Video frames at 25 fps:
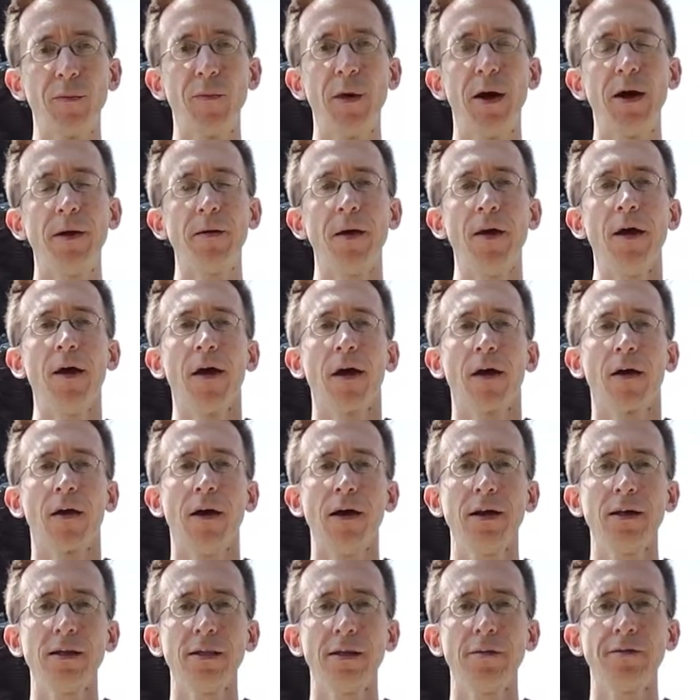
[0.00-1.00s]
But
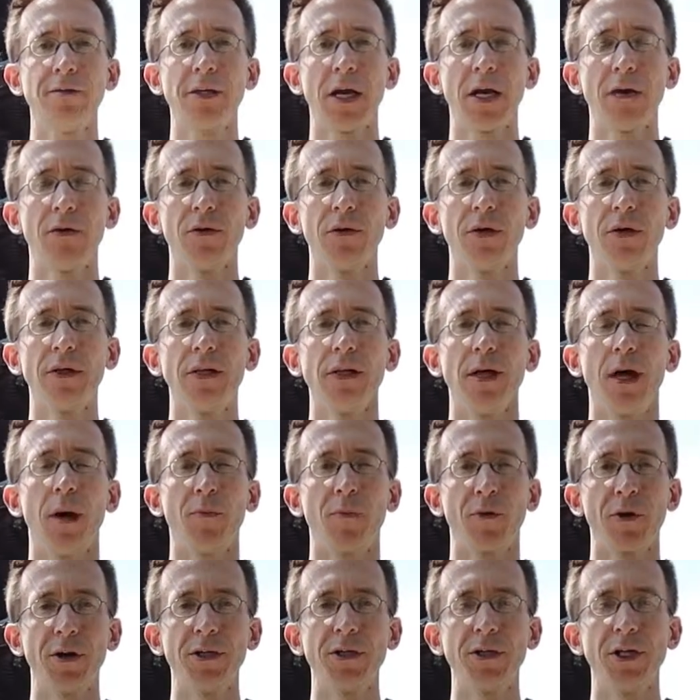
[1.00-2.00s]
clients have generally
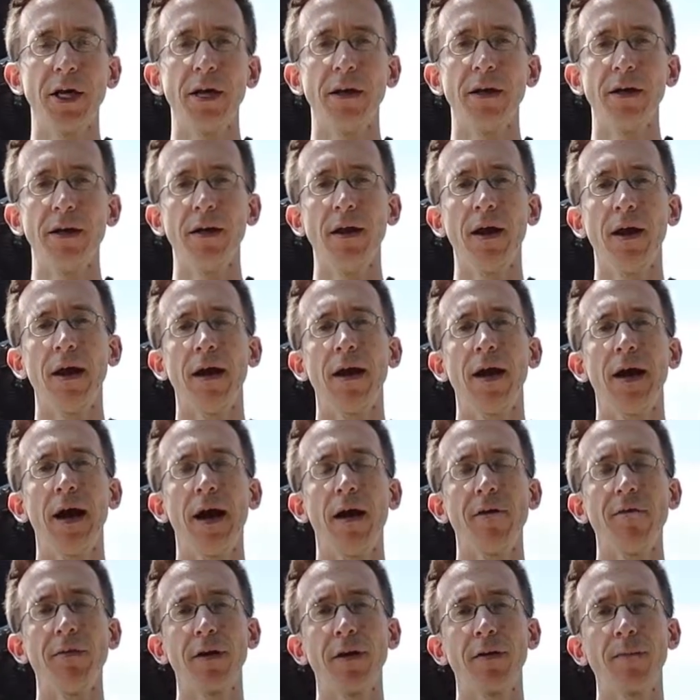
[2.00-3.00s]
appreciated
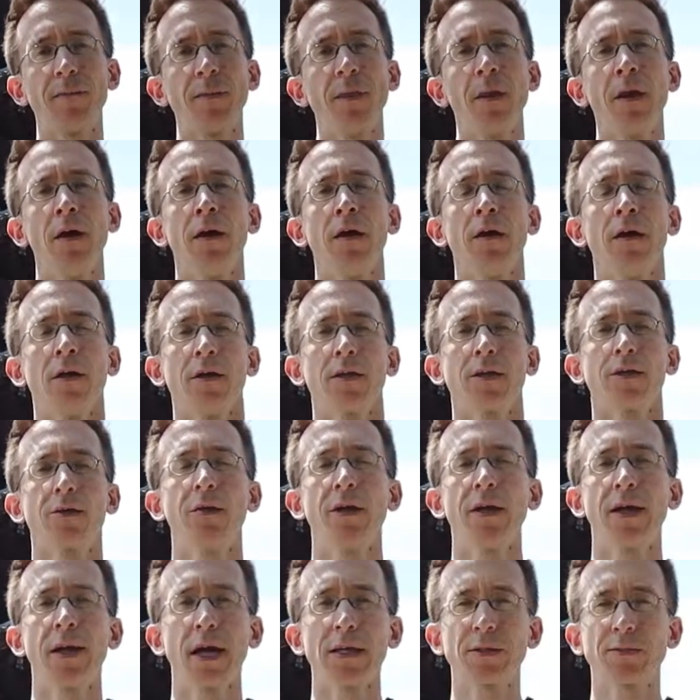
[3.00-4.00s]
having
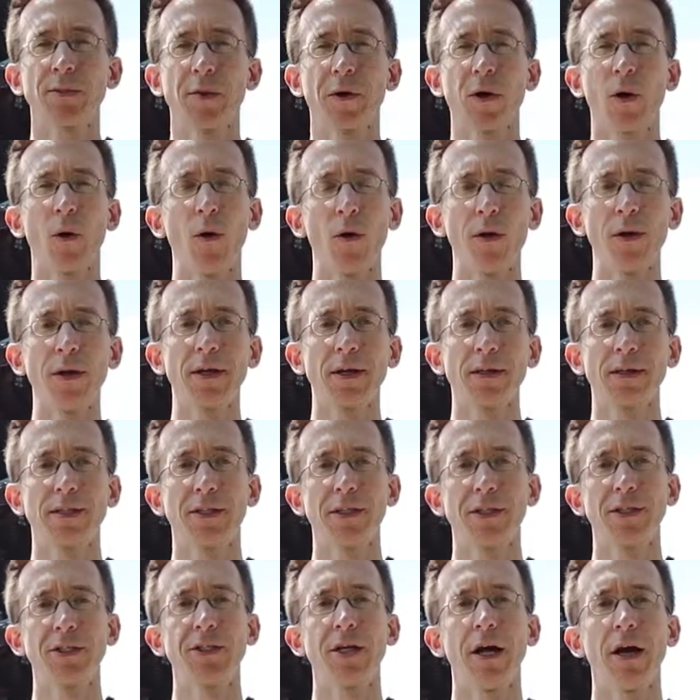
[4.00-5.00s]
screencast recordings
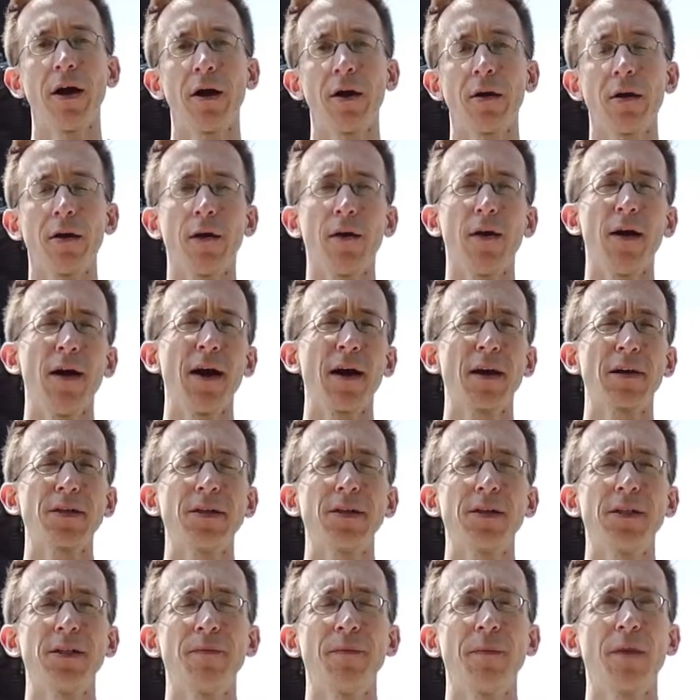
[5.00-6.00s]
to share, or
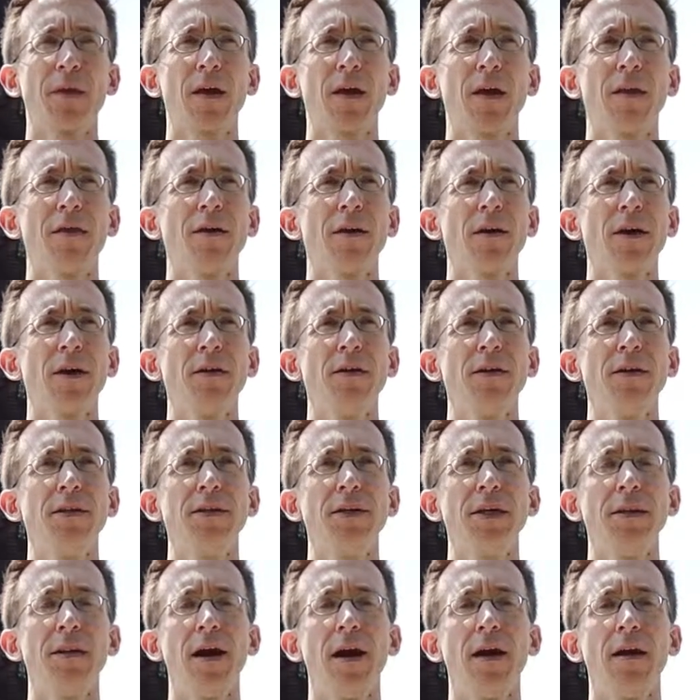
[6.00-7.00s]
actually, I think I only
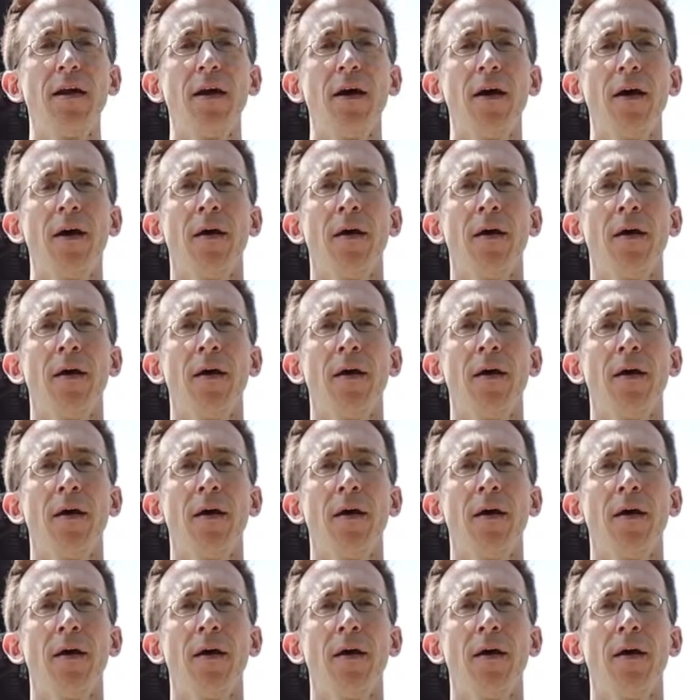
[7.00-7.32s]
did that